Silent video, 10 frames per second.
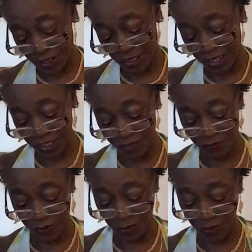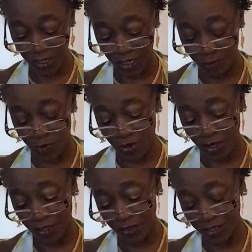And that's for you, Libra,
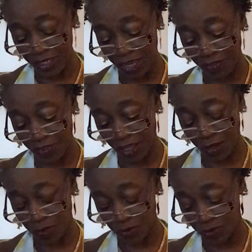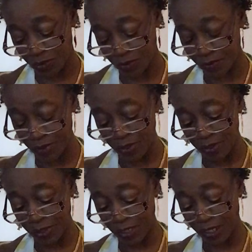in the 10th house.
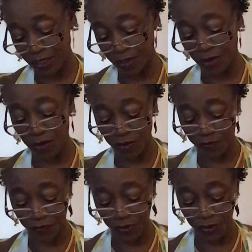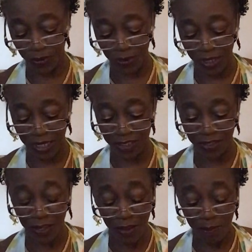Okay, and the card for you
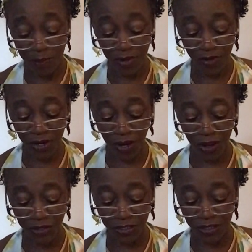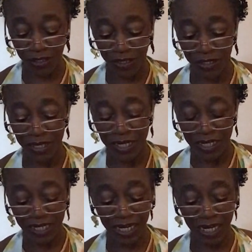is Mirror Guardian.
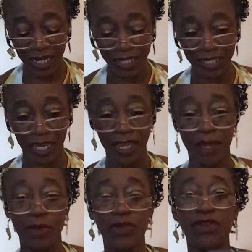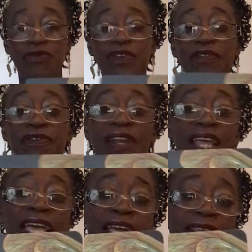Take time to
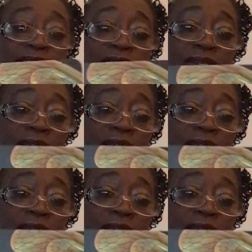reflect.